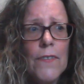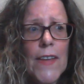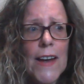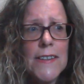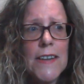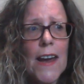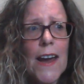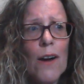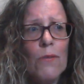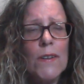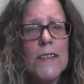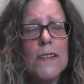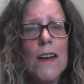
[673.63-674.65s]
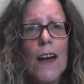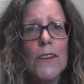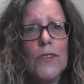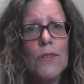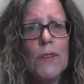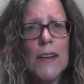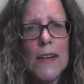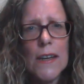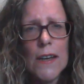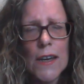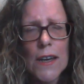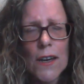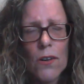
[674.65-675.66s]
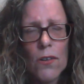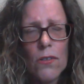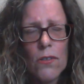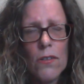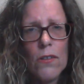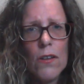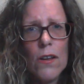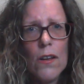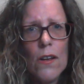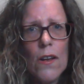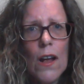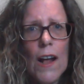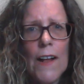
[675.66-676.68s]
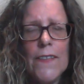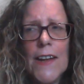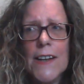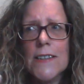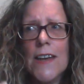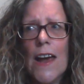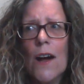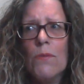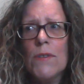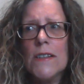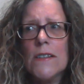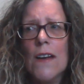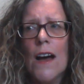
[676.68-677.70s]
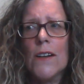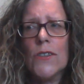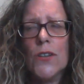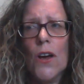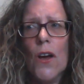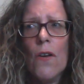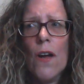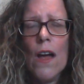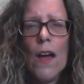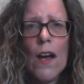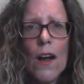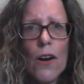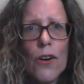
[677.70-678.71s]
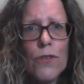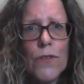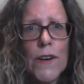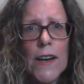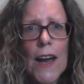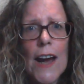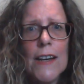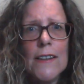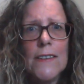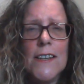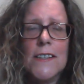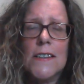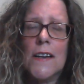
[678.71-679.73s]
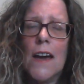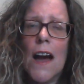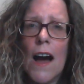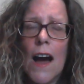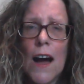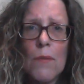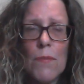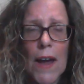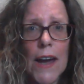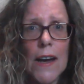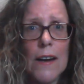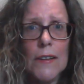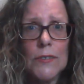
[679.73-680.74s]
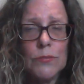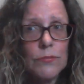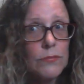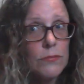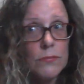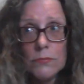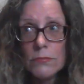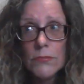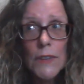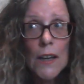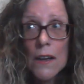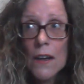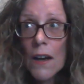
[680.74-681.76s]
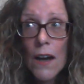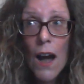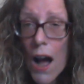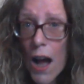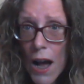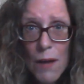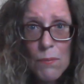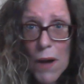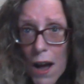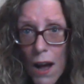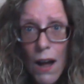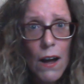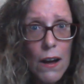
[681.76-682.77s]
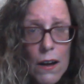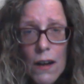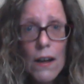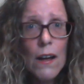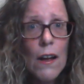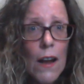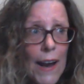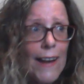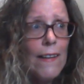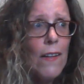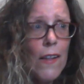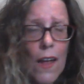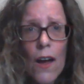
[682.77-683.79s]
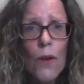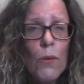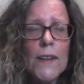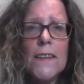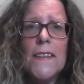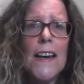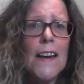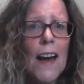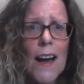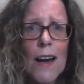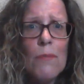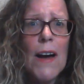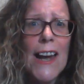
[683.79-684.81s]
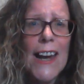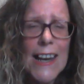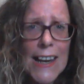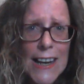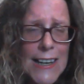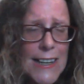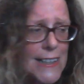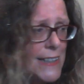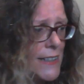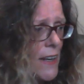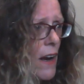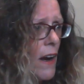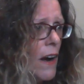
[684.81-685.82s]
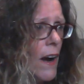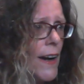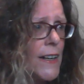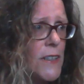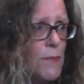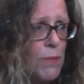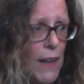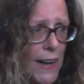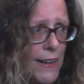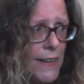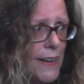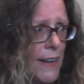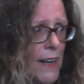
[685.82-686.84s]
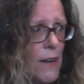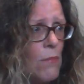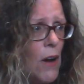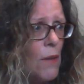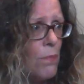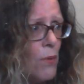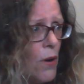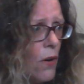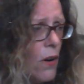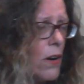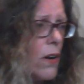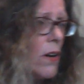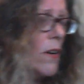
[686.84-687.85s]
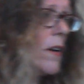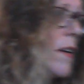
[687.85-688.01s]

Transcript: That's how we start to heal. And that's how we start to create this karmic karma. Hello, what do you think karma is? I explain it in my book.